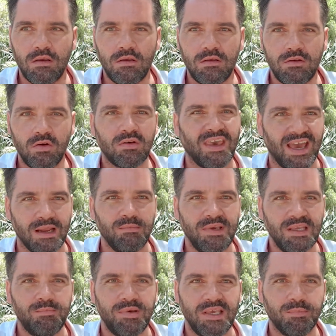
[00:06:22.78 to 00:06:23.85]
you can
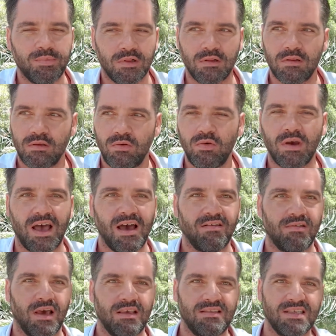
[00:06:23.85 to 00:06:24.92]
meet people who have
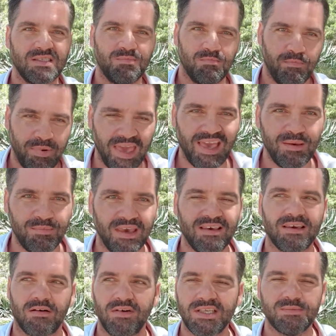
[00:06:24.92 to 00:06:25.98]
like this big
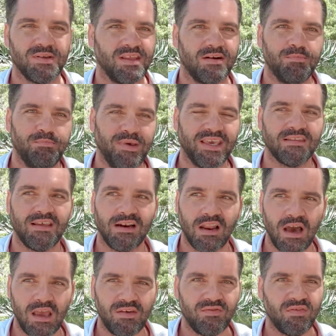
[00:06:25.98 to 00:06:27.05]
charisma, they're bigger than
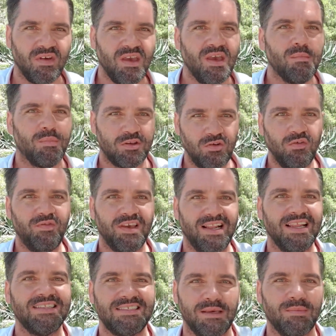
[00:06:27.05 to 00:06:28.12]
life, but you feel
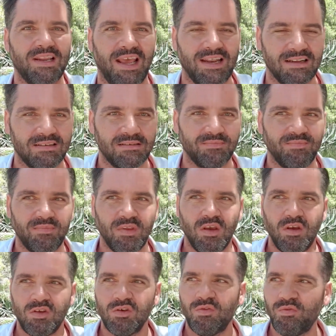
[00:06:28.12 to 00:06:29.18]
intimidated.
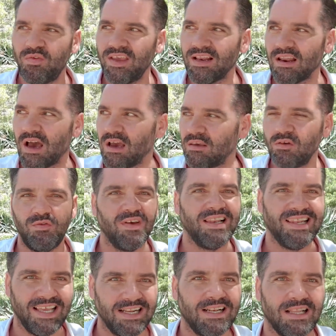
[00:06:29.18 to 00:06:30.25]
You feel
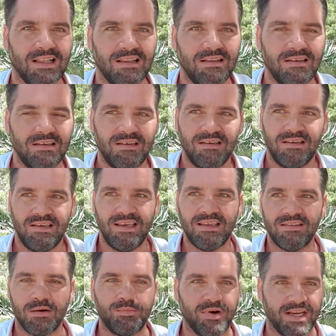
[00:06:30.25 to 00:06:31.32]
little in
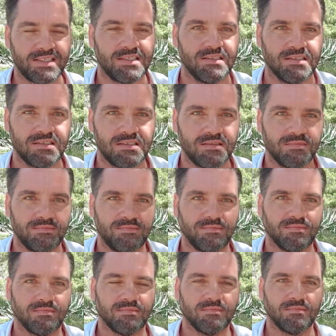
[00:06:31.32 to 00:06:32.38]
their presence.
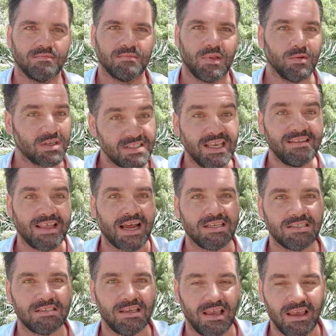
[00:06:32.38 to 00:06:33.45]
I'm not saying
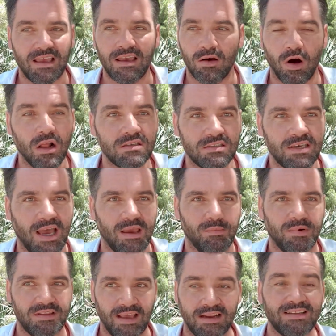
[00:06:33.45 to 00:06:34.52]
that's all the time,
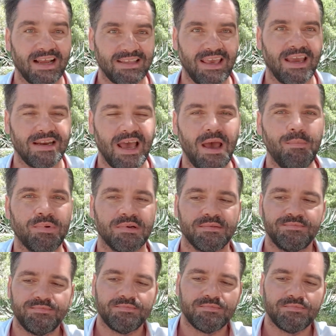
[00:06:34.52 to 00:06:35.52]
but that can happen.